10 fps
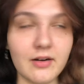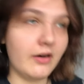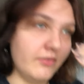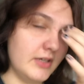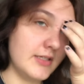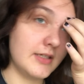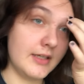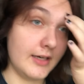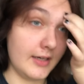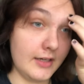Obviously,
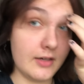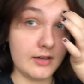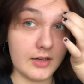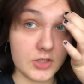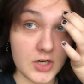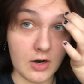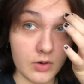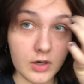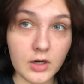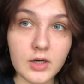like I need to take a
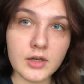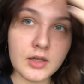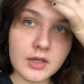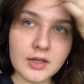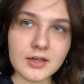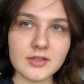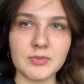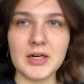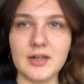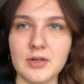shower because
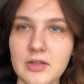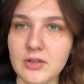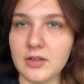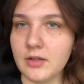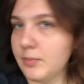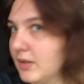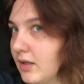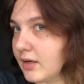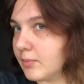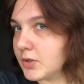right now I look a little bit
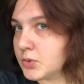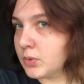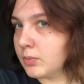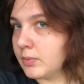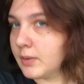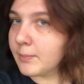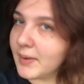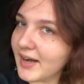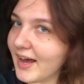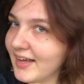like a mushroom,
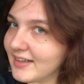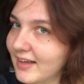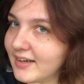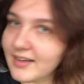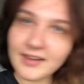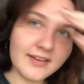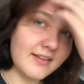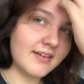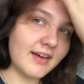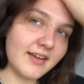but I like it.
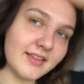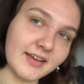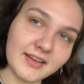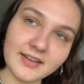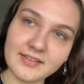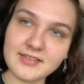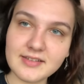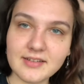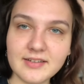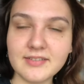I think
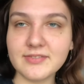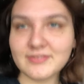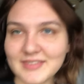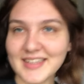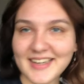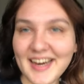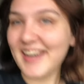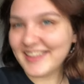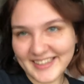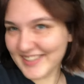it's,
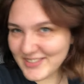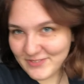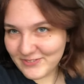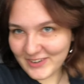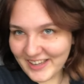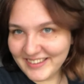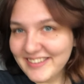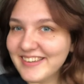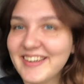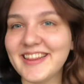I think it's
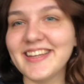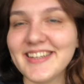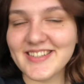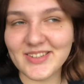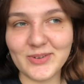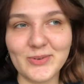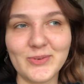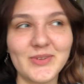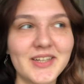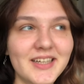fun. I think it's a
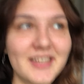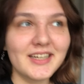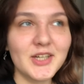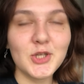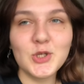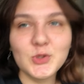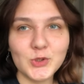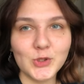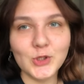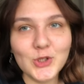cool new
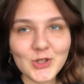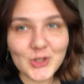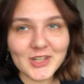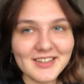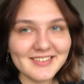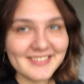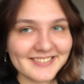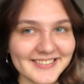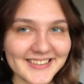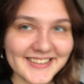look.
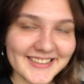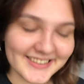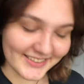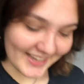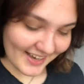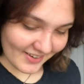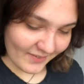So yeah.